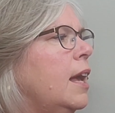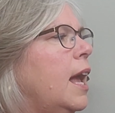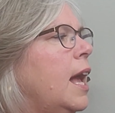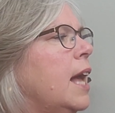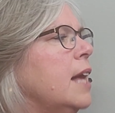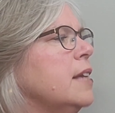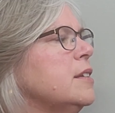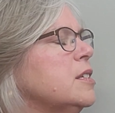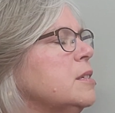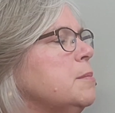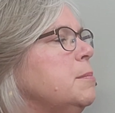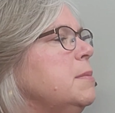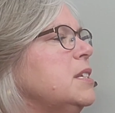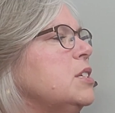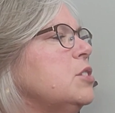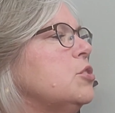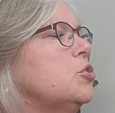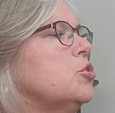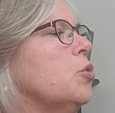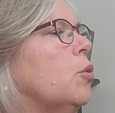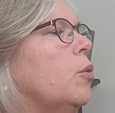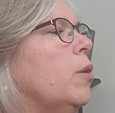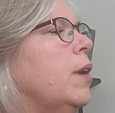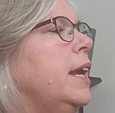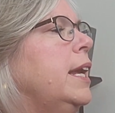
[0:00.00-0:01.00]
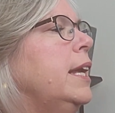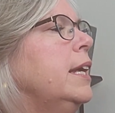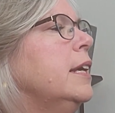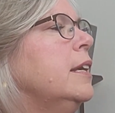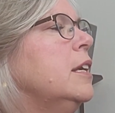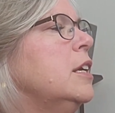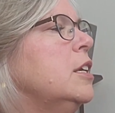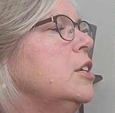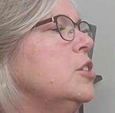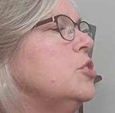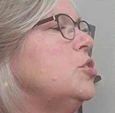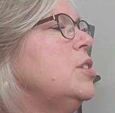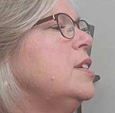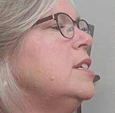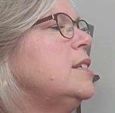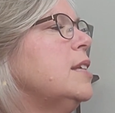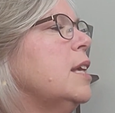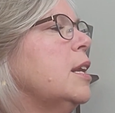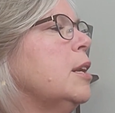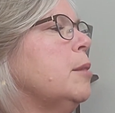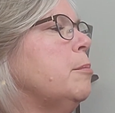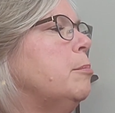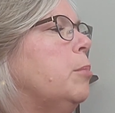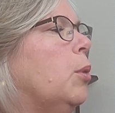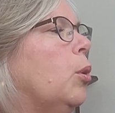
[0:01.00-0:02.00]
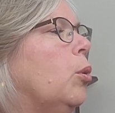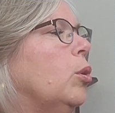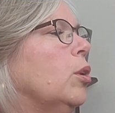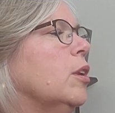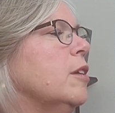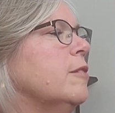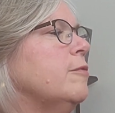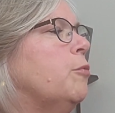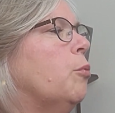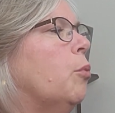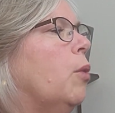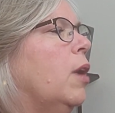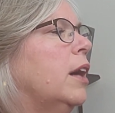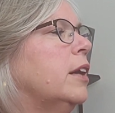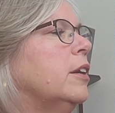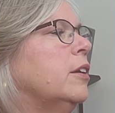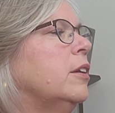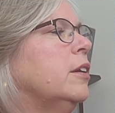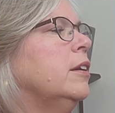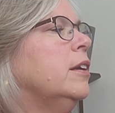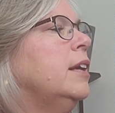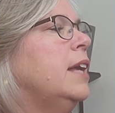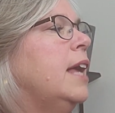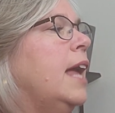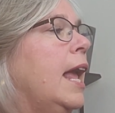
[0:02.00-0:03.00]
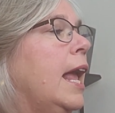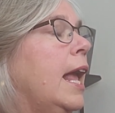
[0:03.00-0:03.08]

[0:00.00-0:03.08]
Asked Miss Joy. She set a bowl of water,